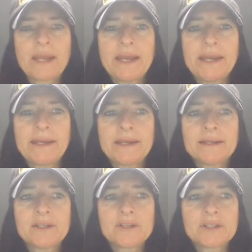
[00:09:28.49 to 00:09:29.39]

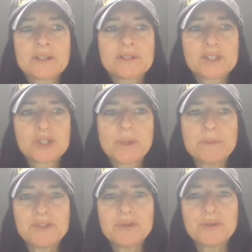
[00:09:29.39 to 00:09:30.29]
and
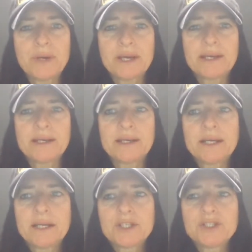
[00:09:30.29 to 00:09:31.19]
sweeps you away
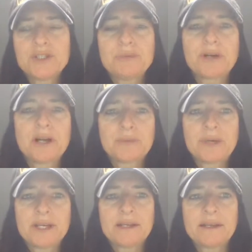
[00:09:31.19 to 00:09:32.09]
to
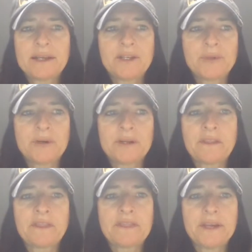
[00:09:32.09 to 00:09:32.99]
Broadway, and you are in
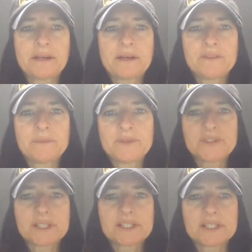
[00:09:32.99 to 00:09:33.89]
the thick of the
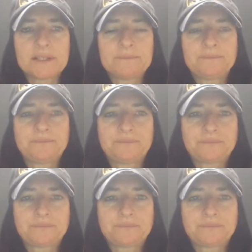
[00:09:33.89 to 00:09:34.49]
music scene